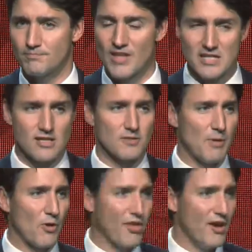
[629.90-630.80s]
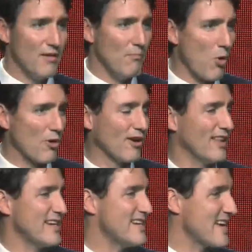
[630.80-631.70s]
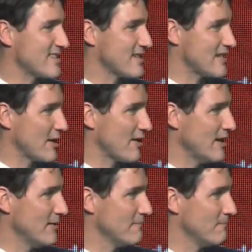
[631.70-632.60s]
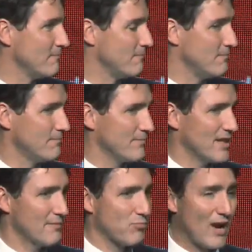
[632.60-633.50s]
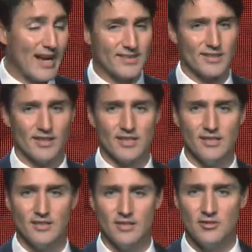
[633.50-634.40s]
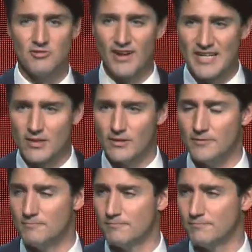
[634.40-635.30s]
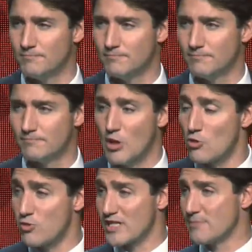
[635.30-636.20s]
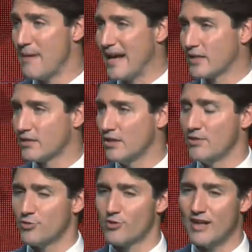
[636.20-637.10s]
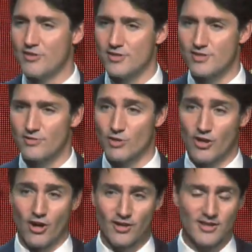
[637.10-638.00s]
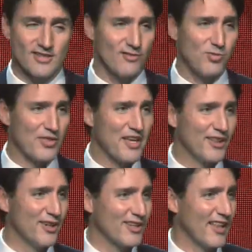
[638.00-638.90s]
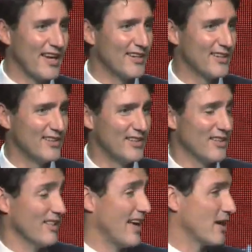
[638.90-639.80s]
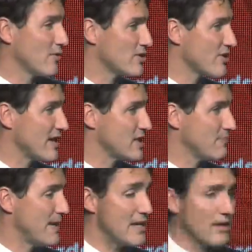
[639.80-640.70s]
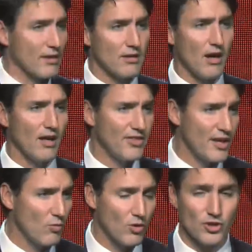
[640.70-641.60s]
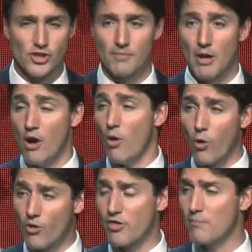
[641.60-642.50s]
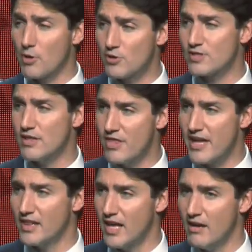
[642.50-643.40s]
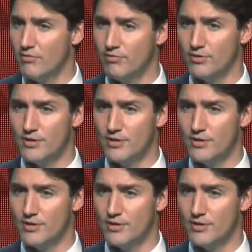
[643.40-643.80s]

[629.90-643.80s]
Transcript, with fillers: This is both morally necessary and practically vital respect for others, regardless of what they look like, the language they speak, the God they worship, or the person they love,